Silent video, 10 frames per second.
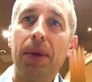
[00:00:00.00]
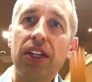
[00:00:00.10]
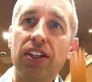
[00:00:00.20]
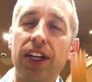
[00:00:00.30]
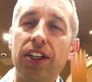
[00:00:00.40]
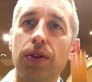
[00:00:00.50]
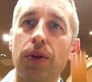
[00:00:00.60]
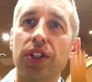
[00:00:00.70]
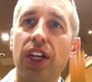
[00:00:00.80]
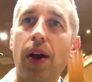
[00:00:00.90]
mini series.
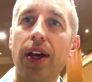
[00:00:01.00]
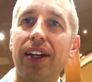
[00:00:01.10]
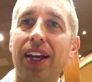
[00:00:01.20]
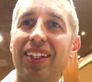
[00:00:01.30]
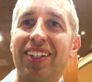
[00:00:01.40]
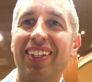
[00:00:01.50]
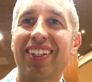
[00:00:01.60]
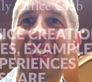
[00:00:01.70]
We'll see you on the next.